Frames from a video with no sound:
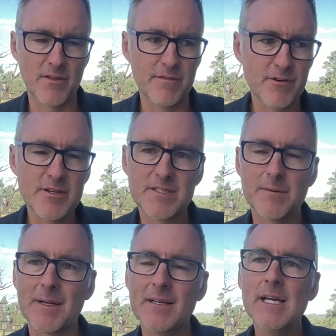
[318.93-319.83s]
They're very
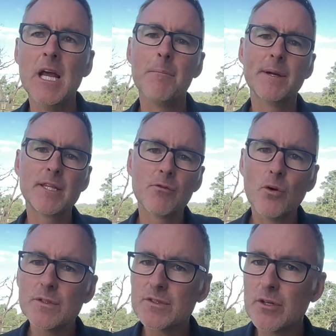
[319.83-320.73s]
similar, but they're
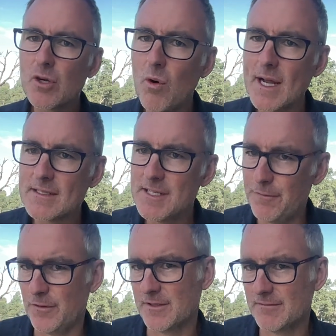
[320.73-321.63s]
also quite
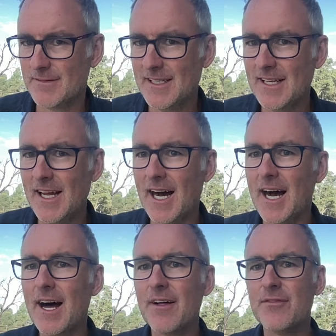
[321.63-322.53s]
different.
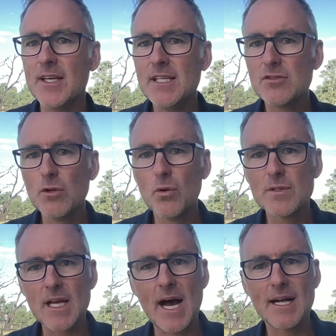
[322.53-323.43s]
These
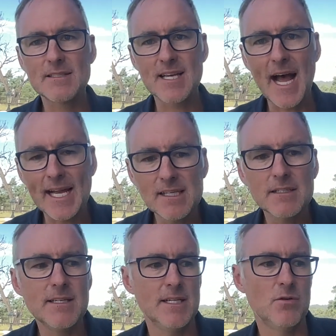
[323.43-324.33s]
laws are
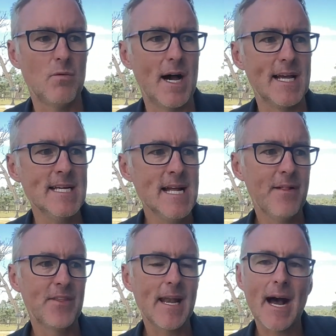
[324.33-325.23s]
tailored in a way
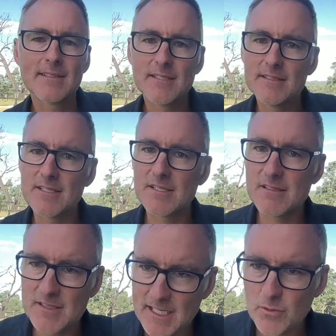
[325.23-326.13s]
that are to
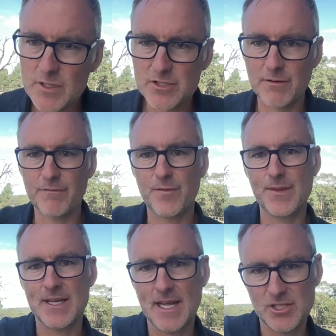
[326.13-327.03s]
distinguish them
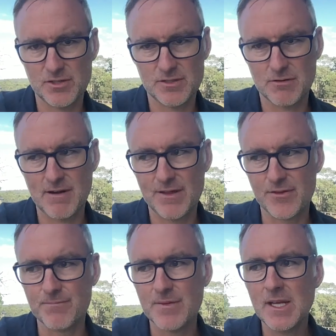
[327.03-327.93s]
from the nations around
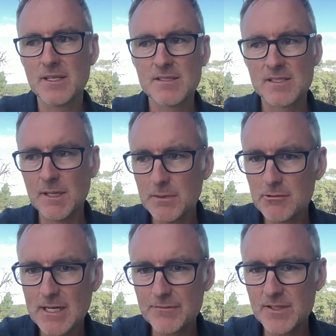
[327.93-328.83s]
them.
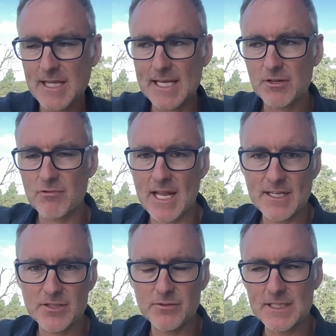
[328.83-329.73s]
Similar enough that they can
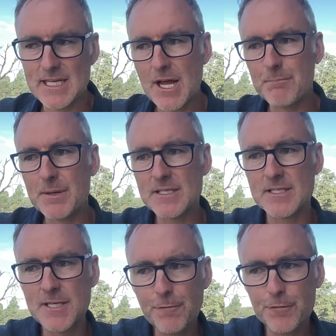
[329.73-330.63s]
relate to it, but
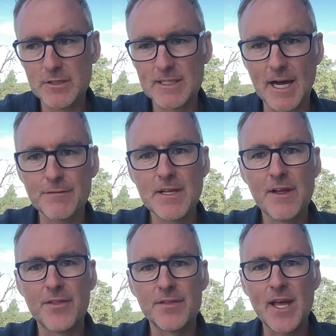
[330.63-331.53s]
different enough
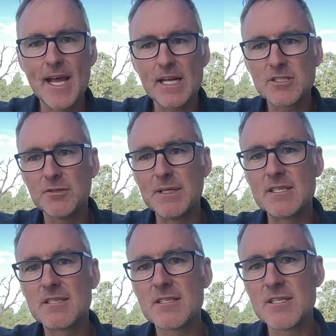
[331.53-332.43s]
that they are to be
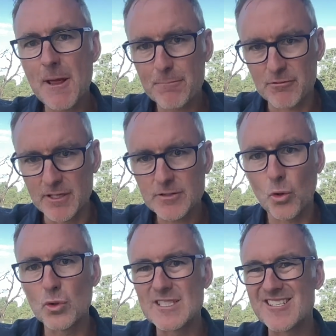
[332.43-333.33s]
separate
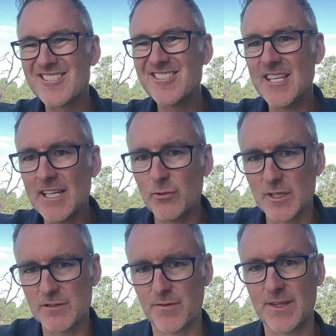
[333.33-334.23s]
or
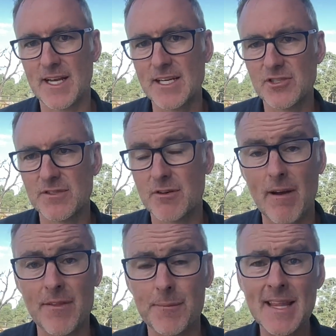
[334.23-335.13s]
distinguished from the nations
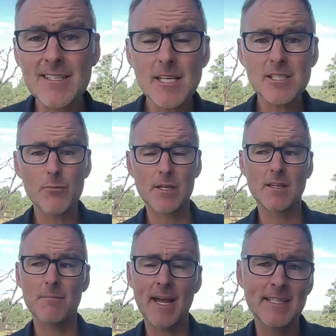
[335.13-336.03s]
around them. And that's actually one of
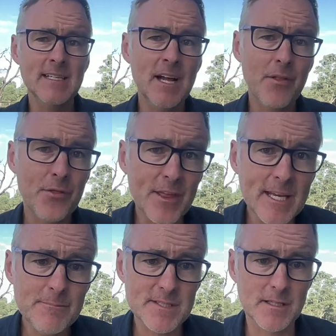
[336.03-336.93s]
the main
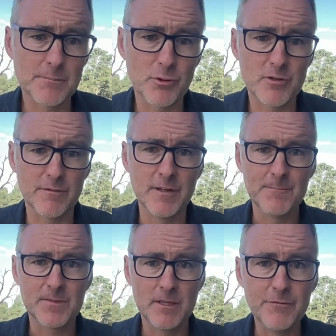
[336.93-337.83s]
themes of the book of
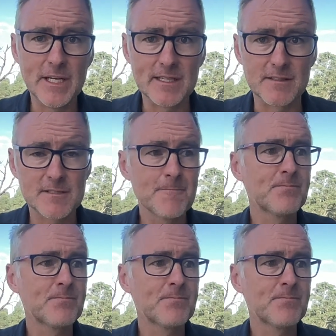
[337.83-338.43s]
Leviticus.